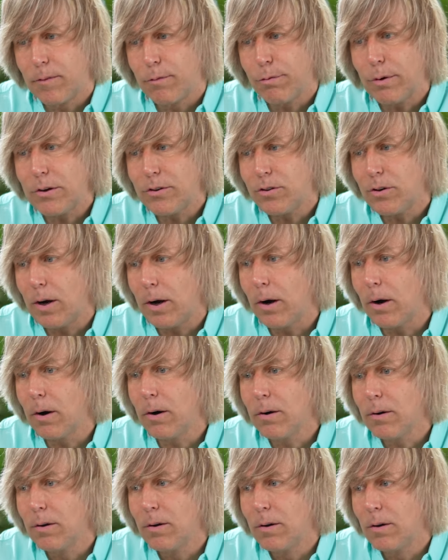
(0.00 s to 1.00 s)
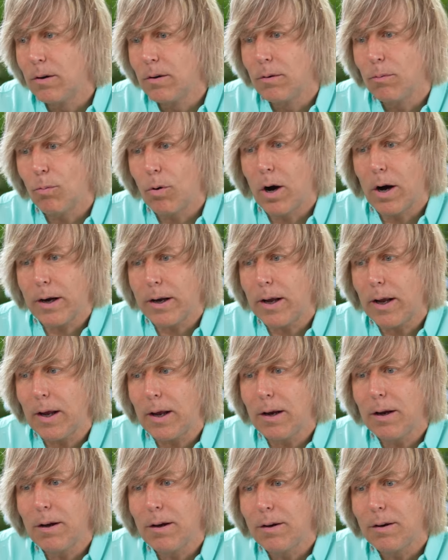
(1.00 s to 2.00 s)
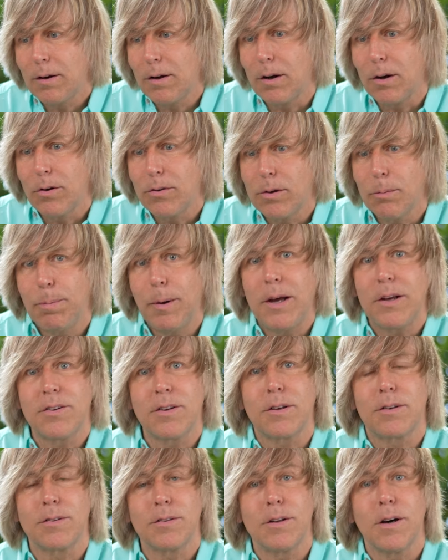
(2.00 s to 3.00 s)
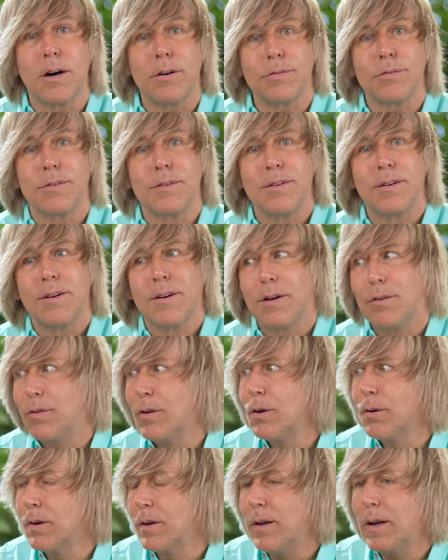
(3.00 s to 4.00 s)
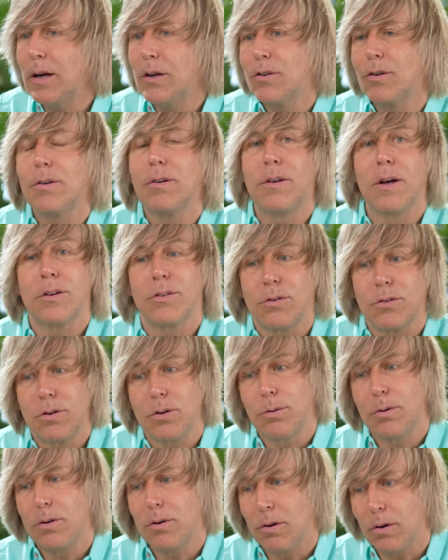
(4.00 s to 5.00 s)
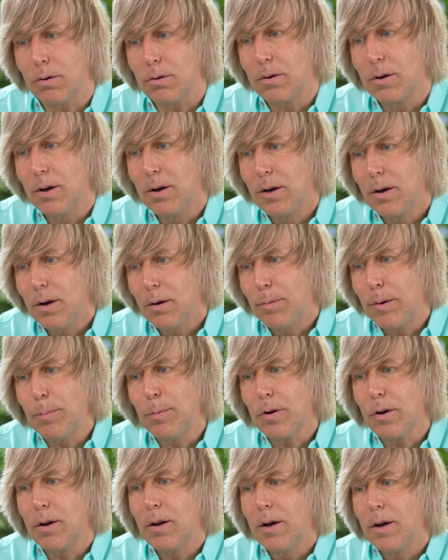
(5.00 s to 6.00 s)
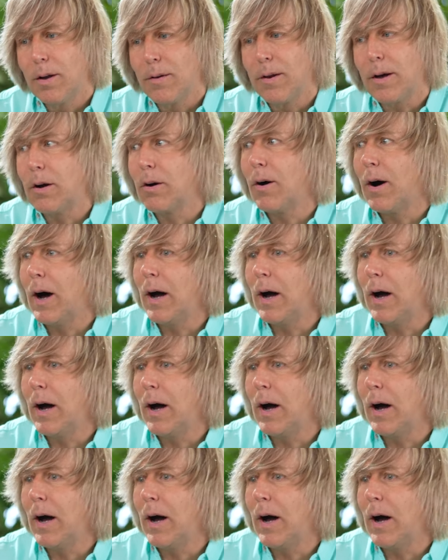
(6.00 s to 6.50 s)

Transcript: fresh air, walking, you know, the basic stuff. If you were in nature, that's what you would do. People, they go